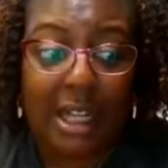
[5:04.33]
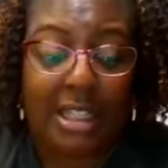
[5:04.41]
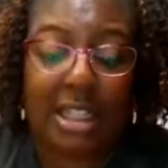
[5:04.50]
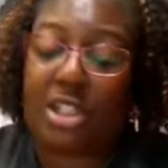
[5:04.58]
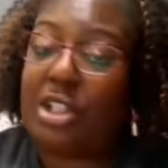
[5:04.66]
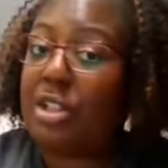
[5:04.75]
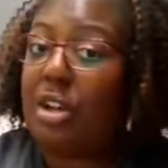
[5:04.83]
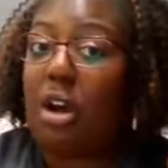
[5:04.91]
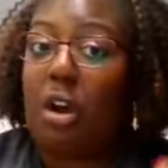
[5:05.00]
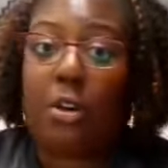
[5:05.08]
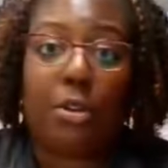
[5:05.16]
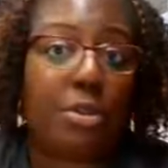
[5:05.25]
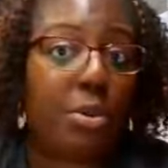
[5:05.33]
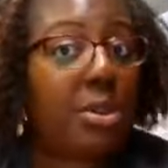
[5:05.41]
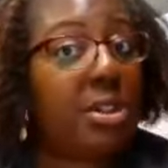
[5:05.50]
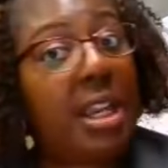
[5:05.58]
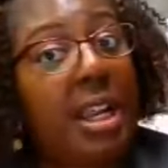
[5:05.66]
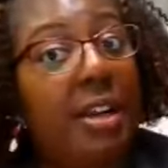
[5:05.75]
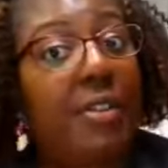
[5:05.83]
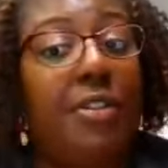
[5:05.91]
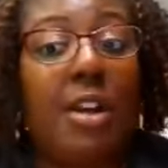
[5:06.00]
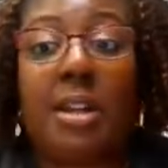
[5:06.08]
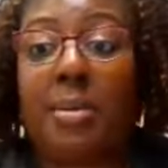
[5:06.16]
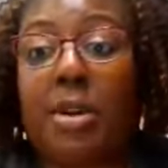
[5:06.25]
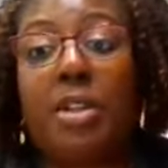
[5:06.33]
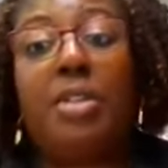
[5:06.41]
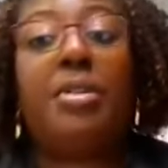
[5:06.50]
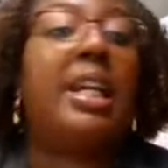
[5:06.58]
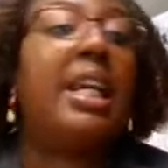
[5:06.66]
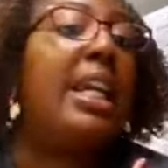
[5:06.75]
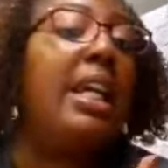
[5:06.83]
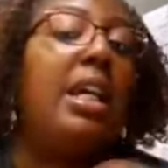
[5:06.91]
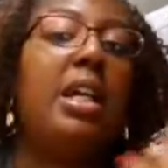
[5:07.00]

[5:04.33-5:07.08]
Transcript: such as Arnold Schwarzenegger, Freddie Mercury,